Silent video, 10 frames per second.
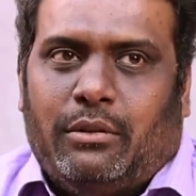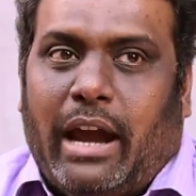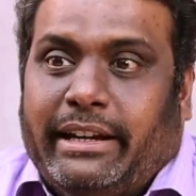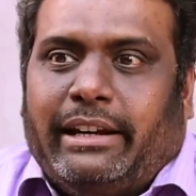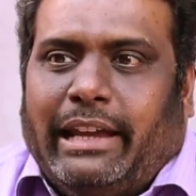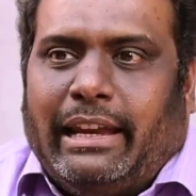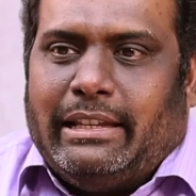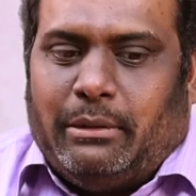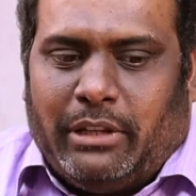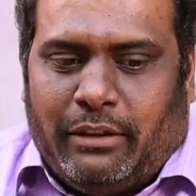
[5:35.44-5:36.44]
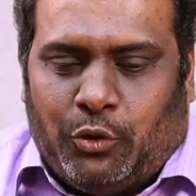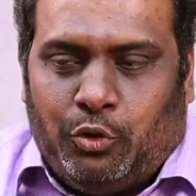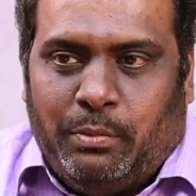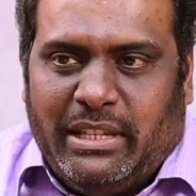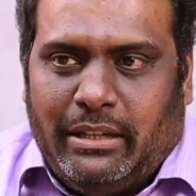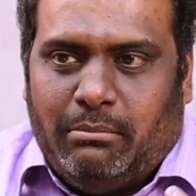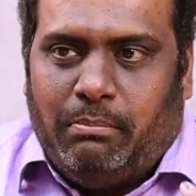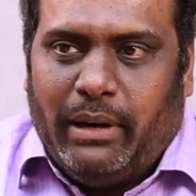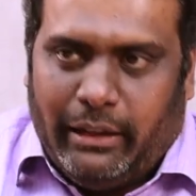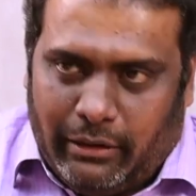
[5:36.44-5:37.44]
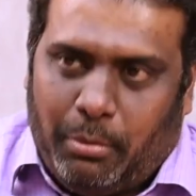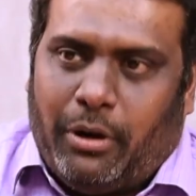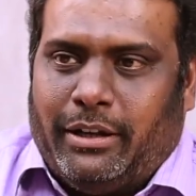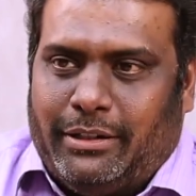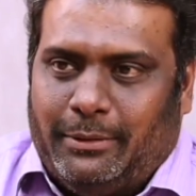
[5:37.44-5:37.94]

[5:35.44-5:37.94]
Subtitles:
I didn't realize it because I was too busy in building the product.